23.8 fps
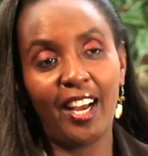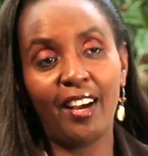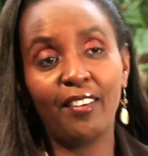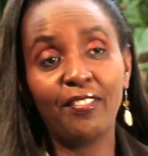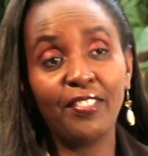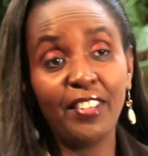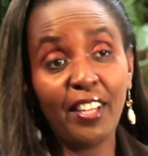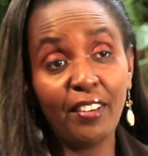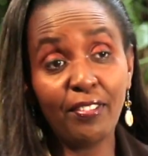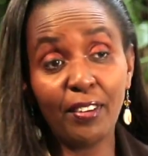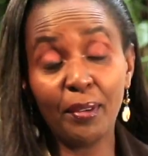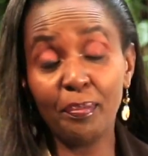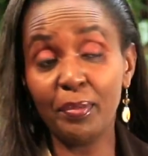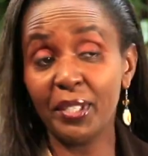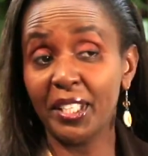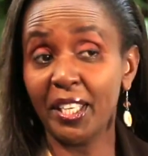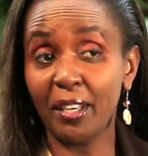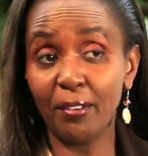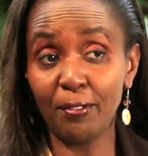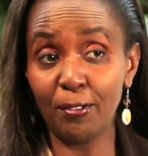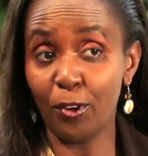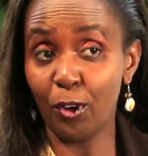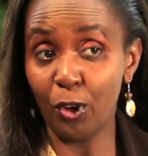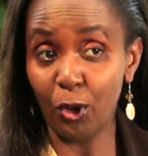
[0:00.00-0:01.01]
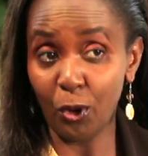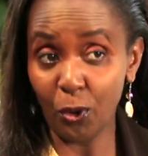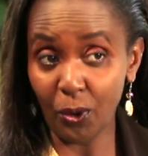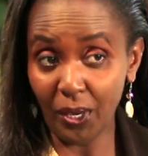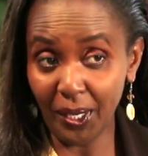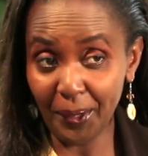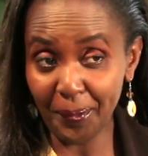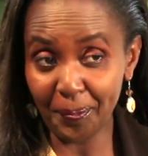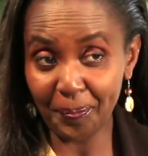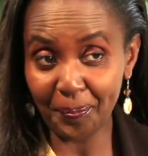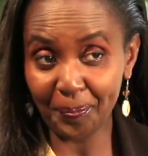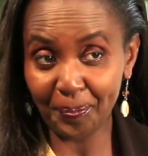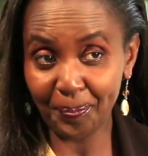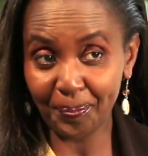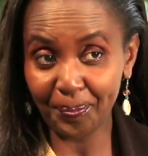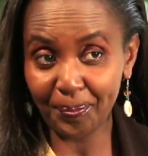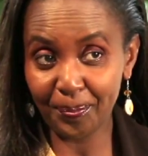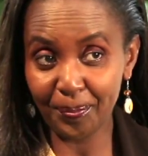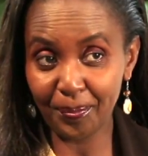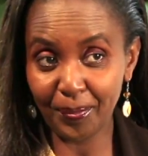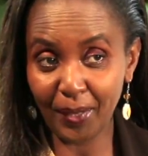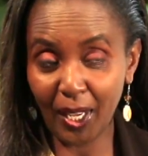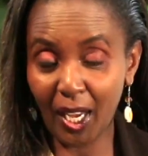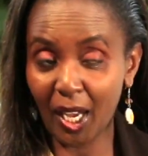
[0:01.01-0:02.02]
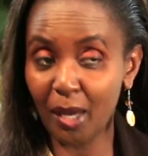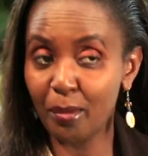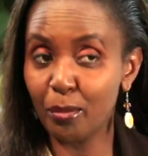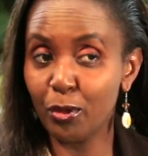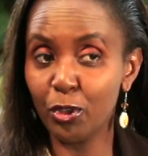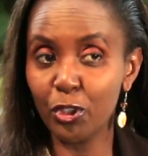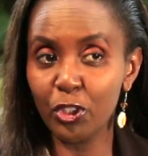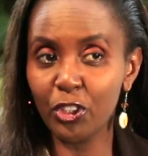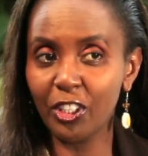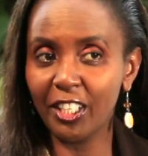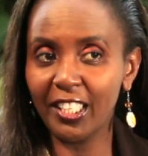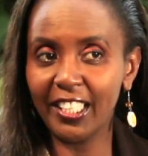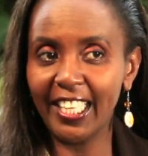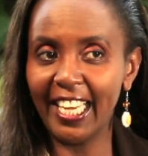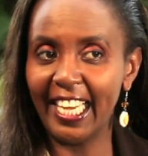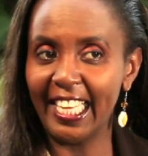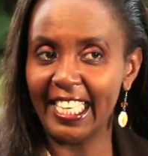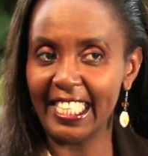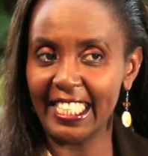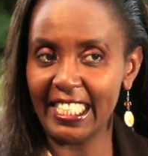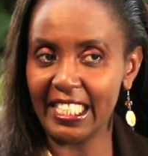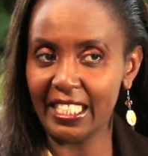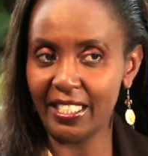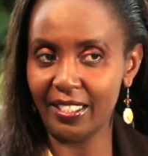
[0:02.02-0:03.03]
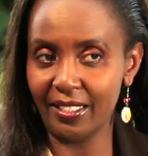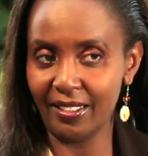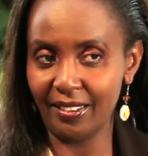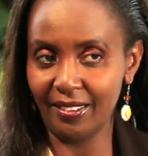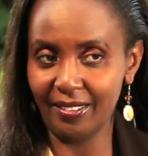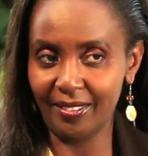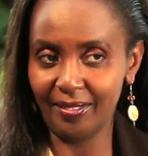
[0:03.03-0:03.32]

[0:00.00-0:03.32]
I've never been a follower. I'm usually a leader.